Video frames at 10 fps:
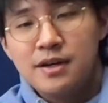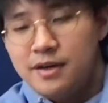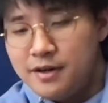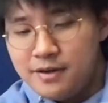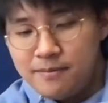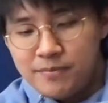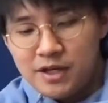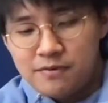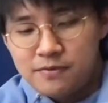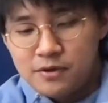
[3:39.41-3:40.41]

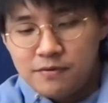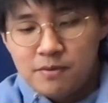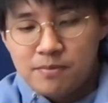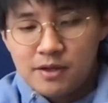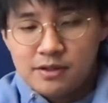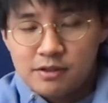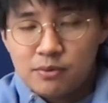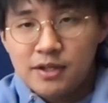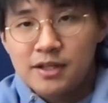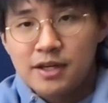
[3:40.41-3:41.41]
Now, if you bought the
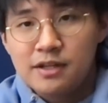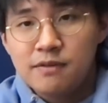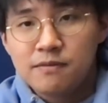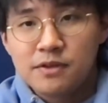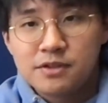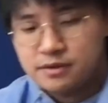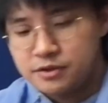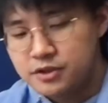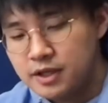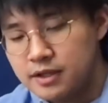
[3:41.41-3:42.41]
2019 version, so you
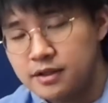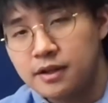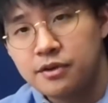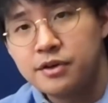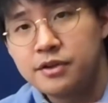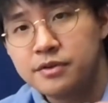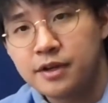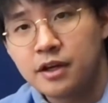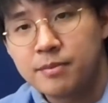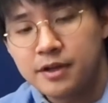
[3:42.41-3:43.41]
should have gotten a 32
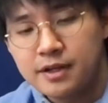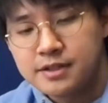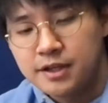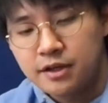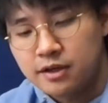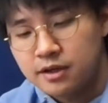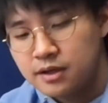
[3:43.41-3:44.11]
gigabyte SD card.